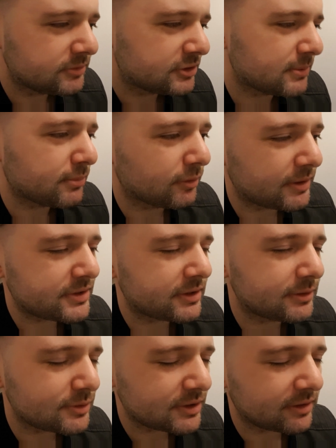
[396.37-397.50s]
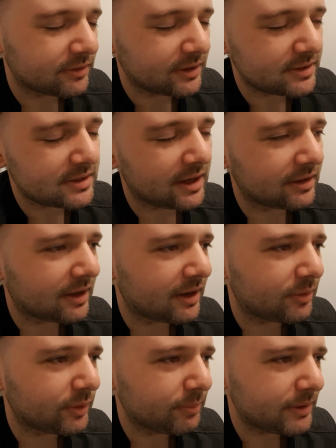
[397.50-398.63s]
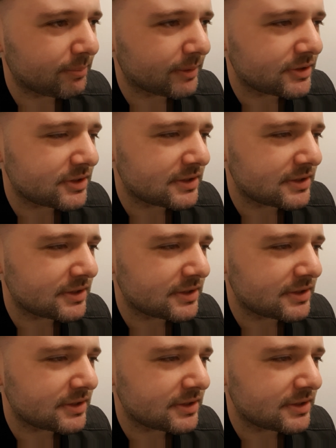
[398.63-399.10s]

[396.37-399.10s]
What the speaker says: symbol resolution and things like that will be much